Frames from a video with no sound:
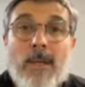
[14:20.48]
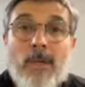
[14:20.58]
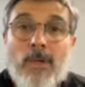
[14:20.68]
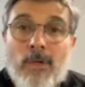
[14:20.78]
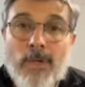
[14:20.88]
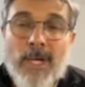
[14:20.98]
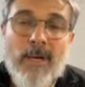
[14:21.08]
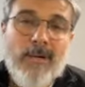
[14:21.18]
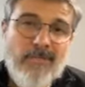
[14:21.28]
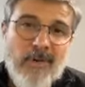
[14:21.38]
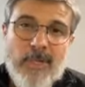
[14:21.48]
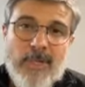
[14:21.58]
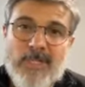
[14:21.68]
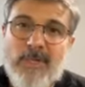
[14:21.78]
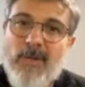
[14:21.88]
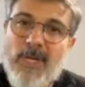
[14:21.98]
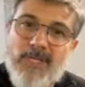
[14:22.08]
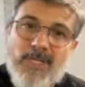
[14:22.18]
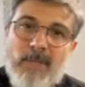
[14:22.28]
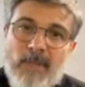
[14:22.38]
learn how to focus. Have you
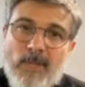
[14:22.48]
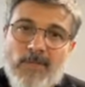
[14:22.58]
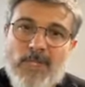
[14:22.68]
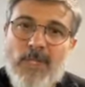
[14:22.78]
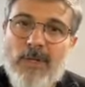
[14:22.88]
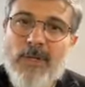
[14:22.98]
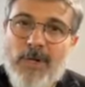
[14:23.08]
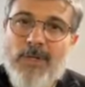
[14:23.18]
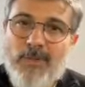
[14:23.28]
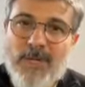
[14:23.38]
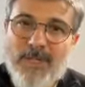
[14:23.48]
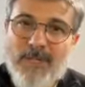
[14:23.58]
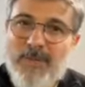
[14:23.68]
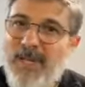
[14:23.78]
guys seen me? You've seen all the archery I do,